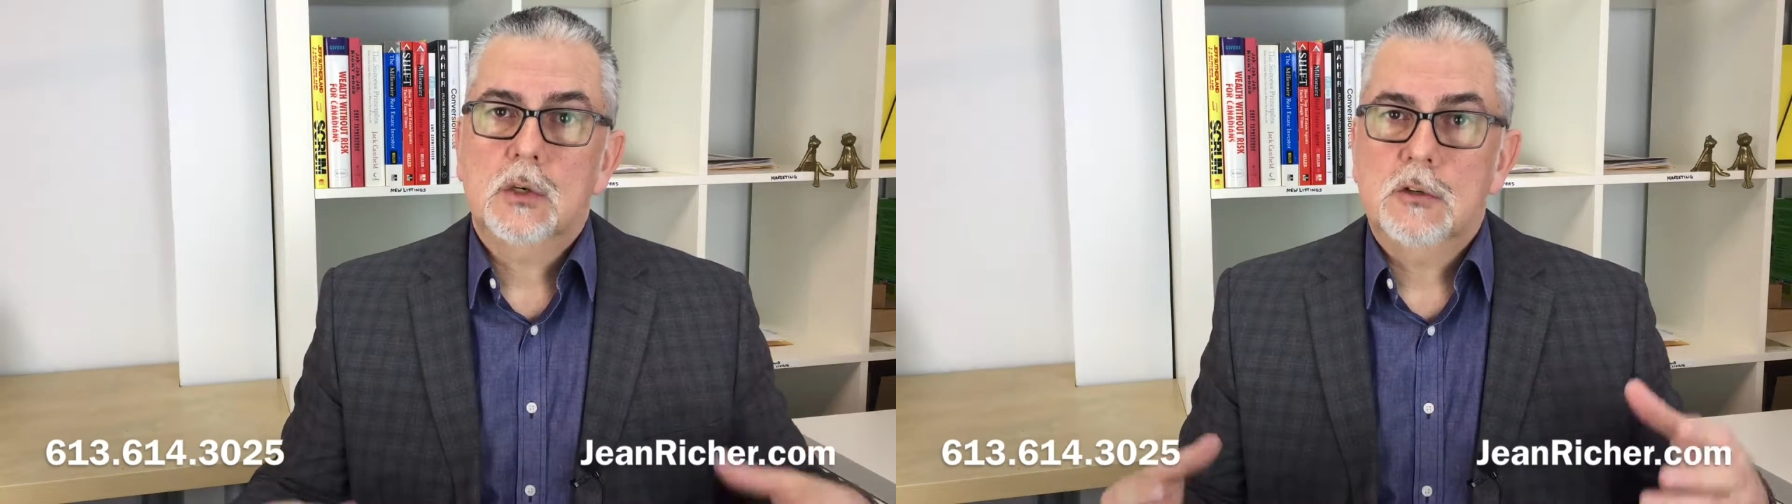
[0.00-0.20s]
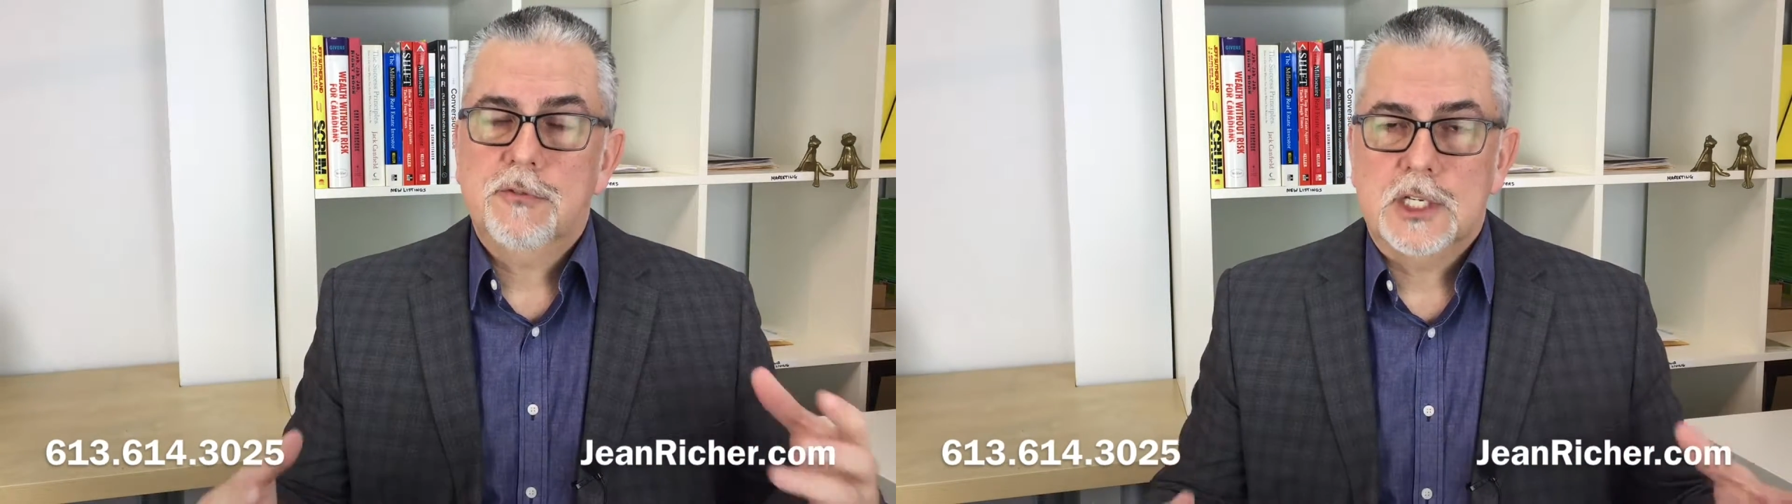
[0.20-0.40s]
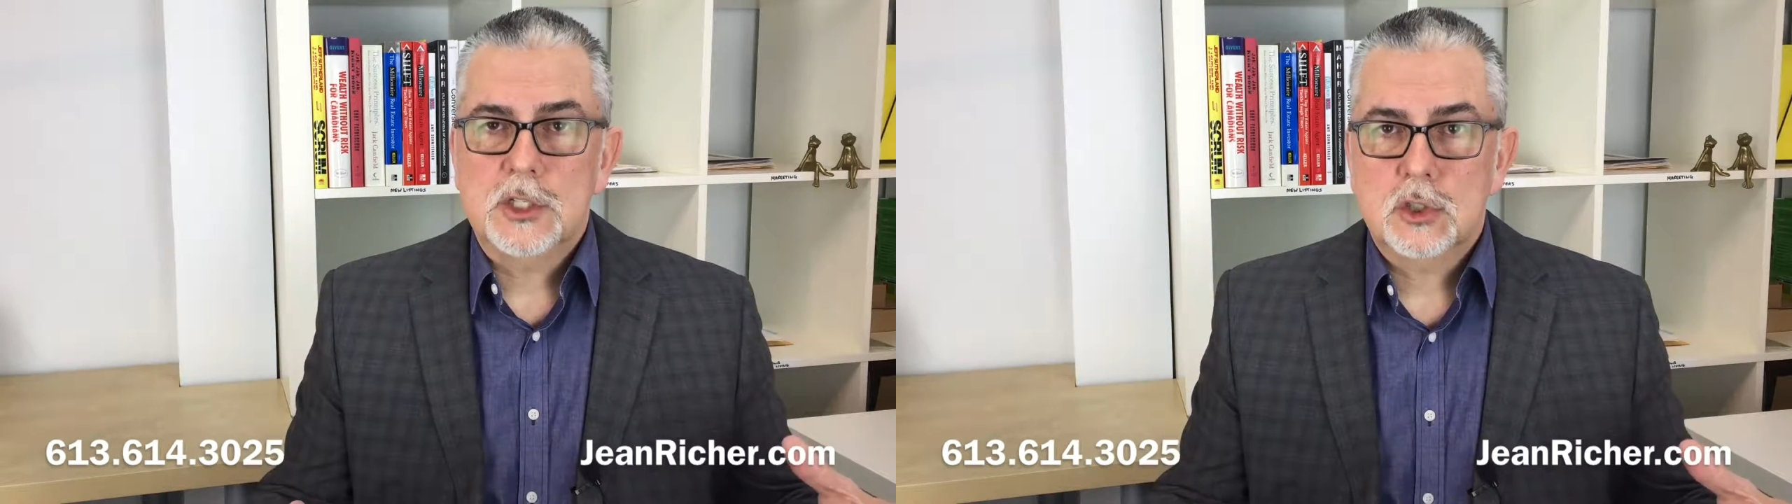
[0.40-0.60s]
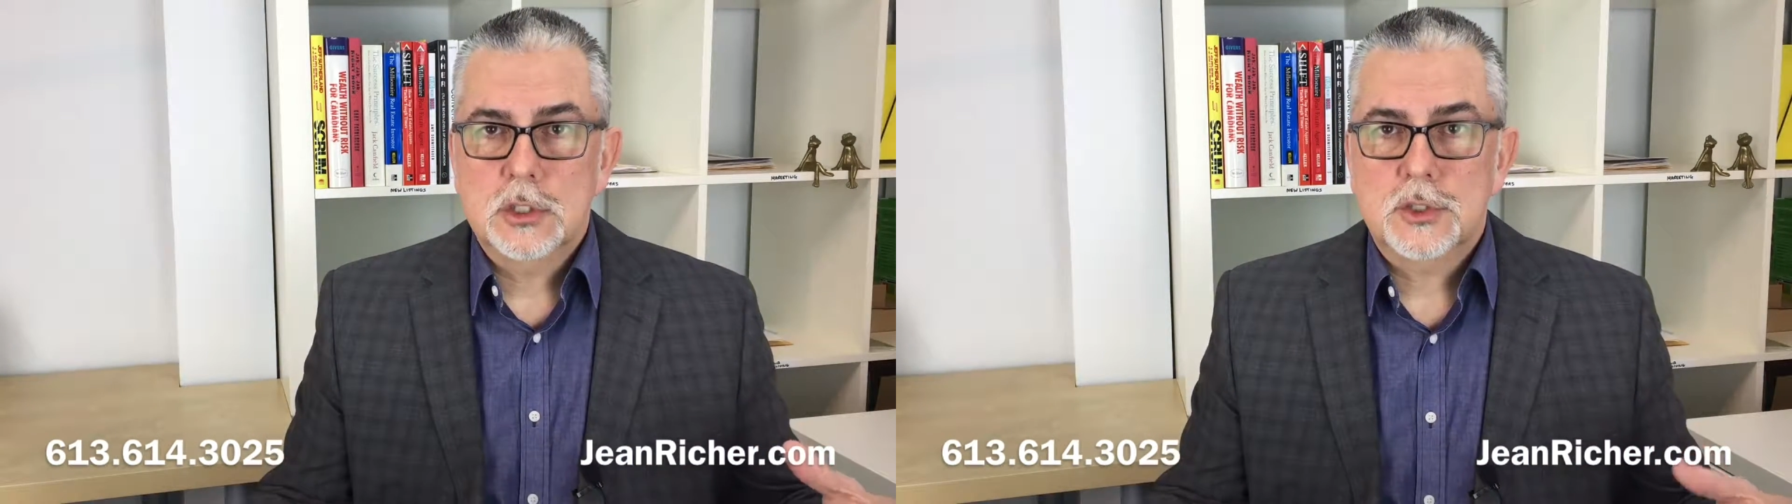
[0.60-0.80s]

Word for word: or your financial